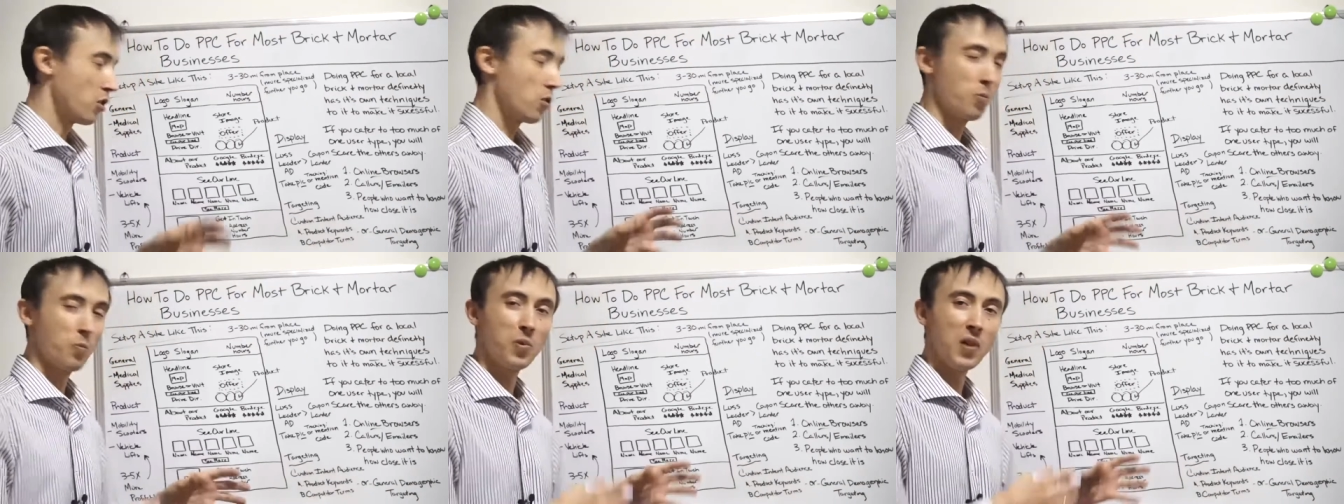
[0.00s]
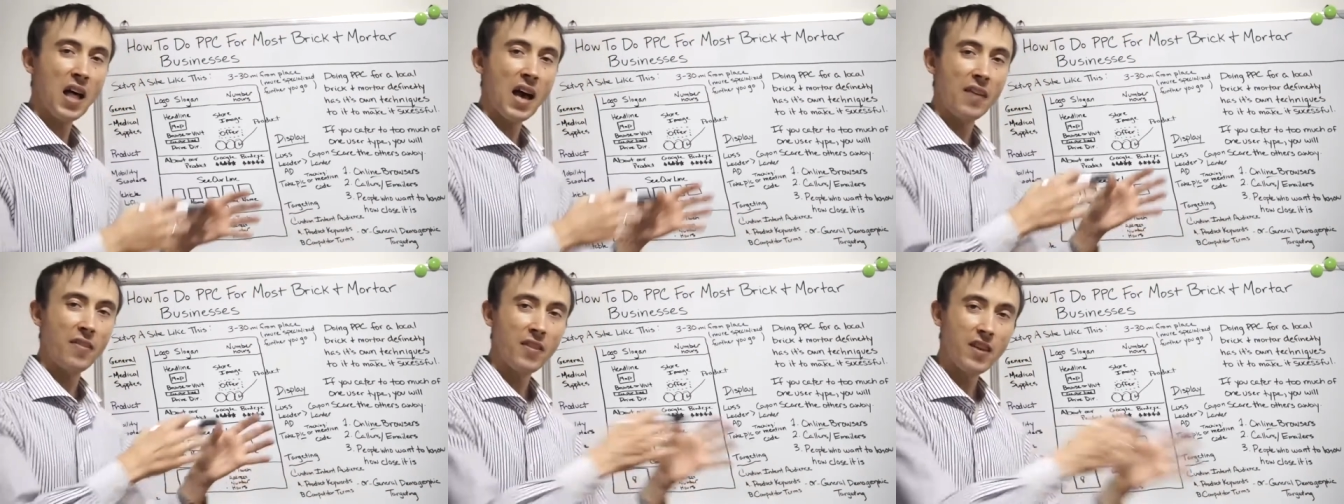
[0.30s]
You
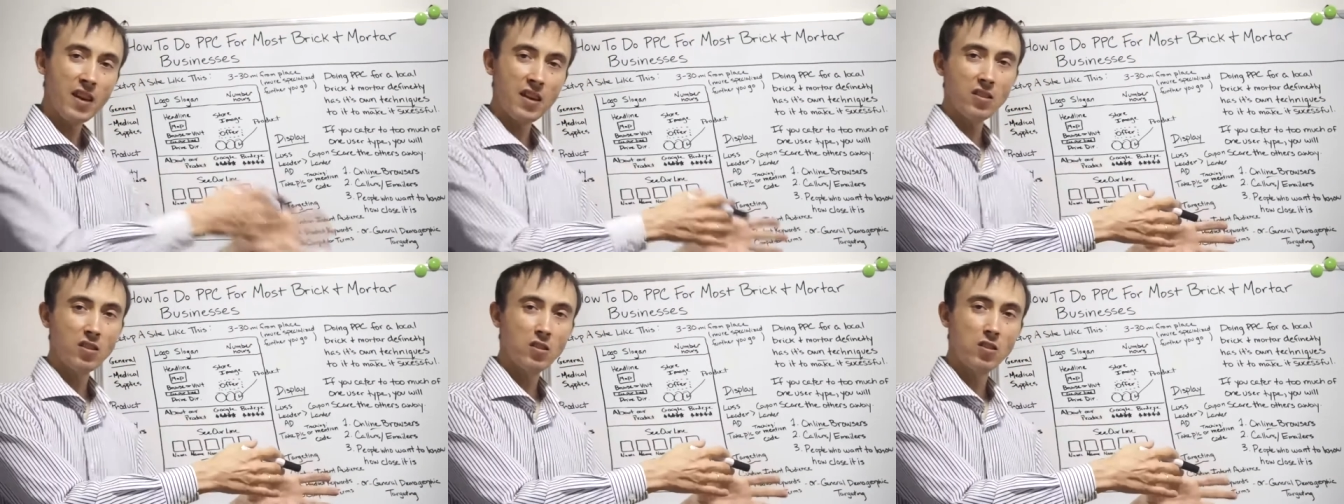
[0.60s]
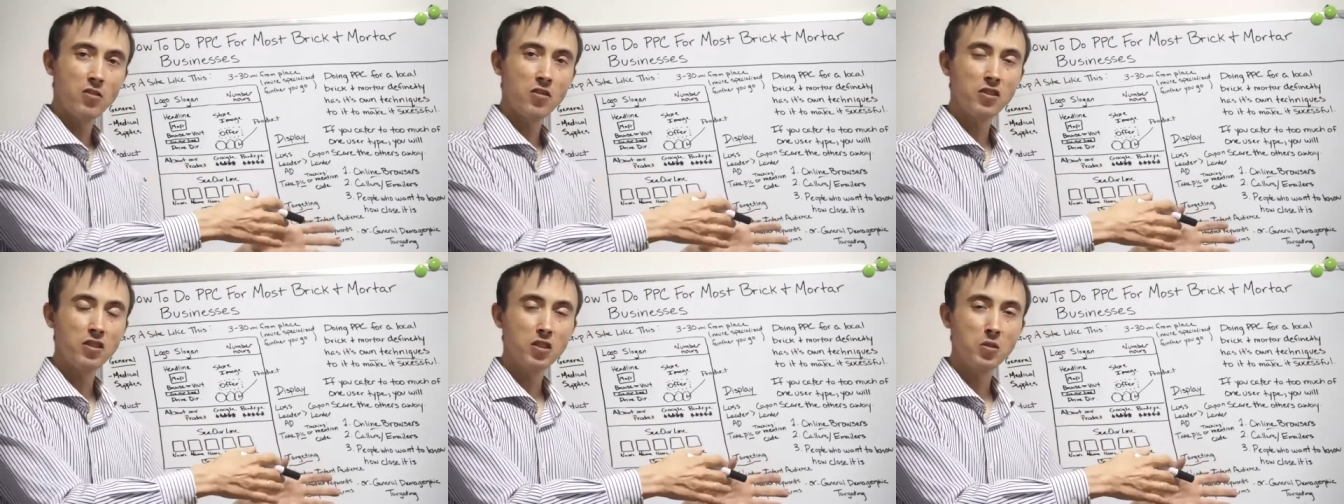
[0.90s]
apply
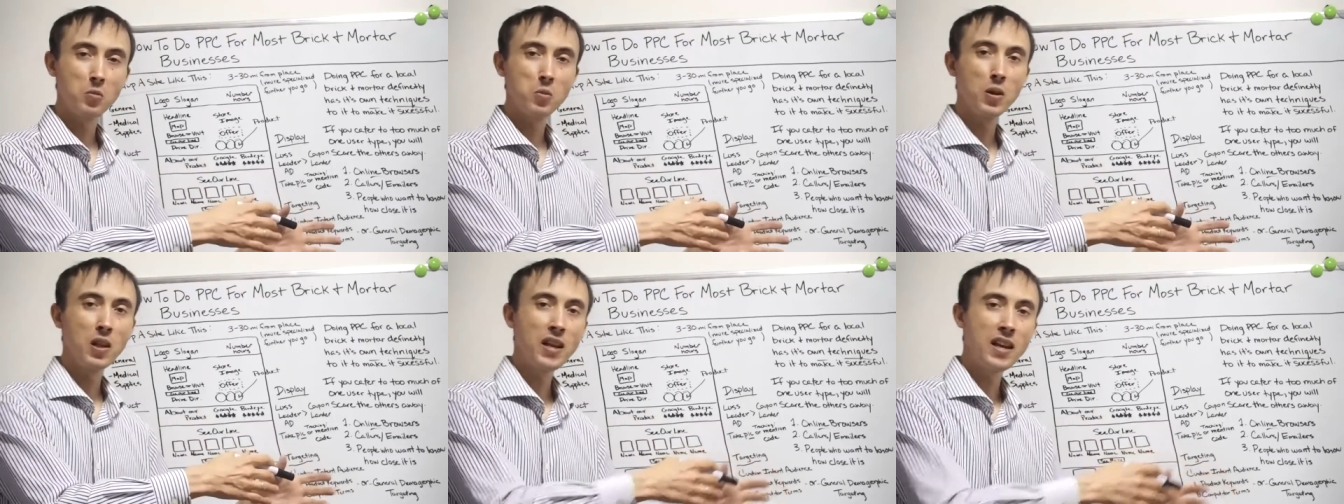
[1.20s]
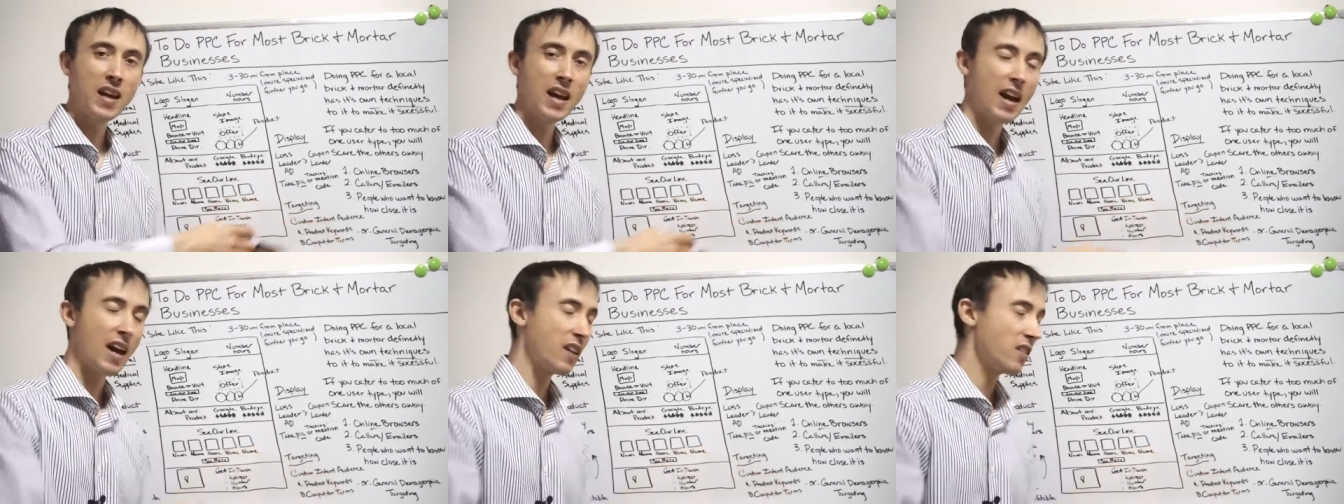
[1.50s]
this to the
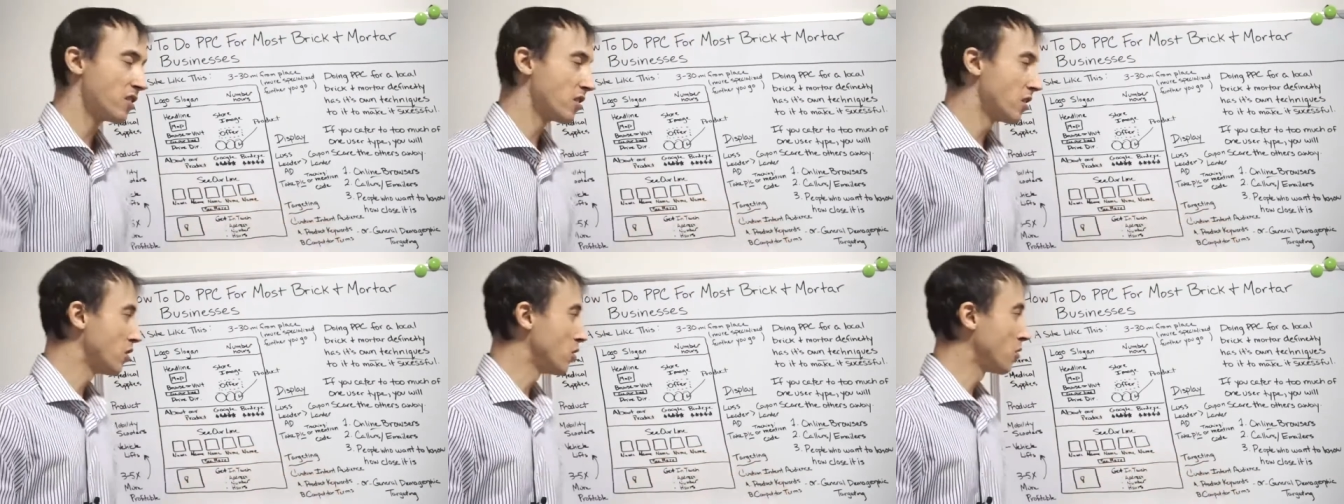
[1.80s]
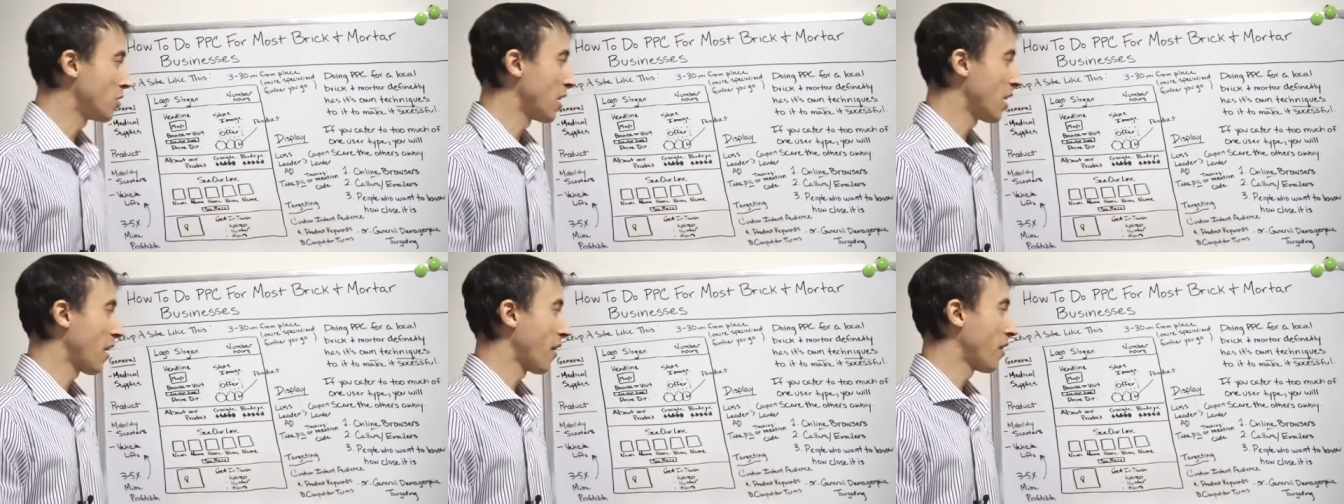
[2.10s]
display ads
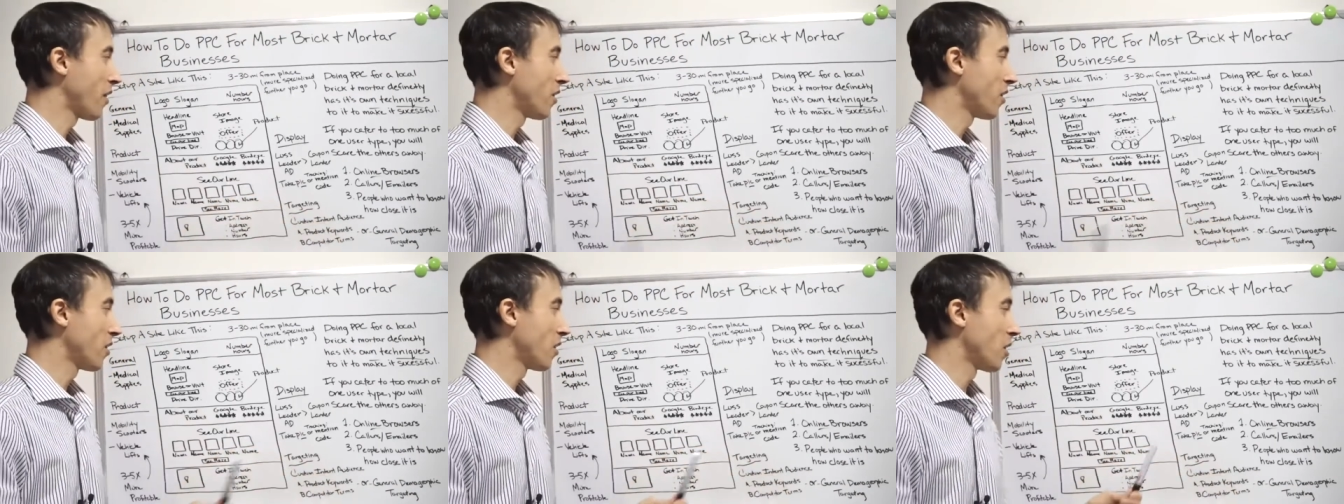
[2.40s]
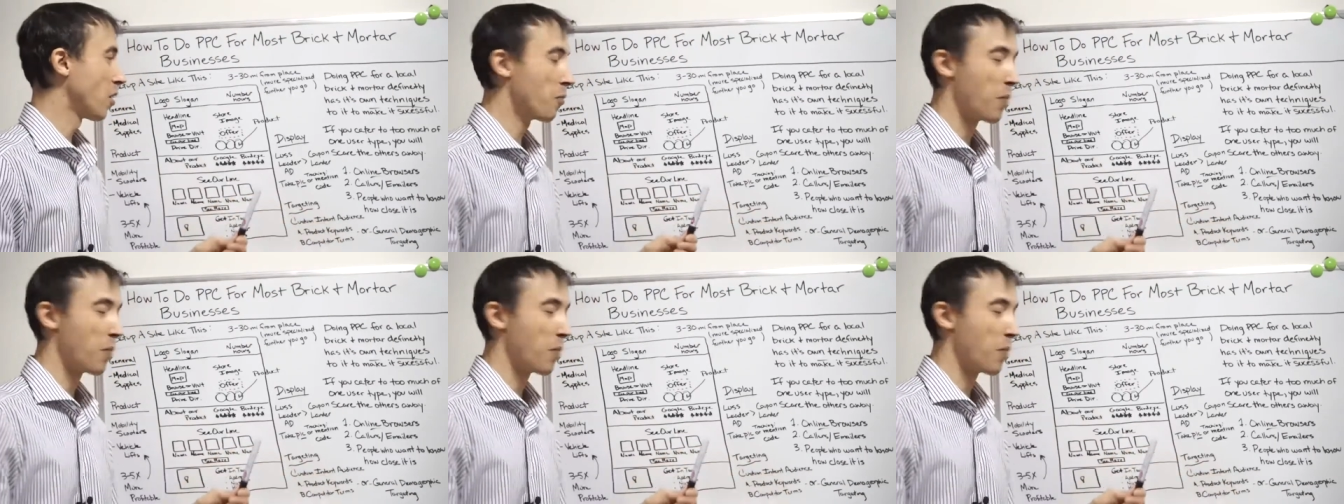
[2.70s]
and you get